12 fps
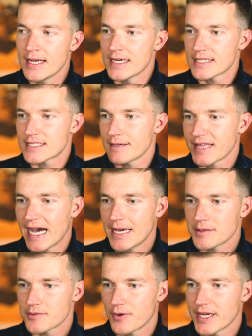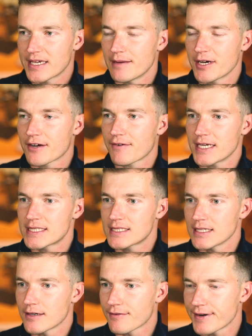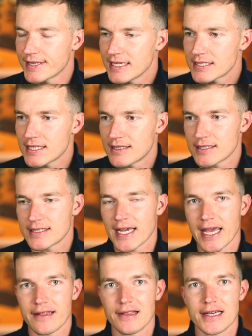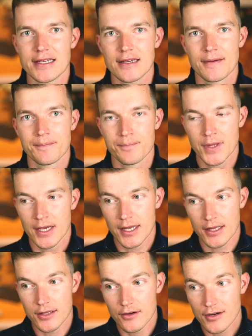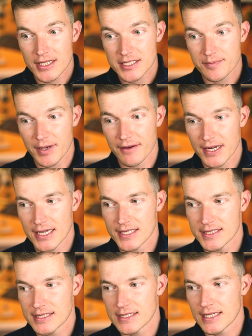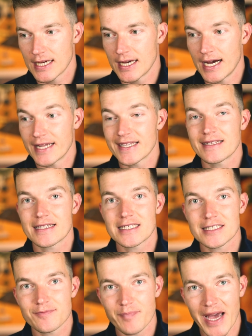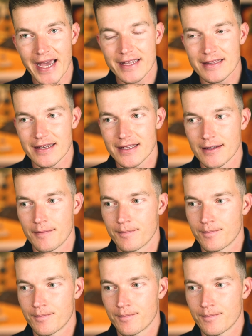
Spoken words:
Sometimes we come across synchronicities then, like you experience an unexpected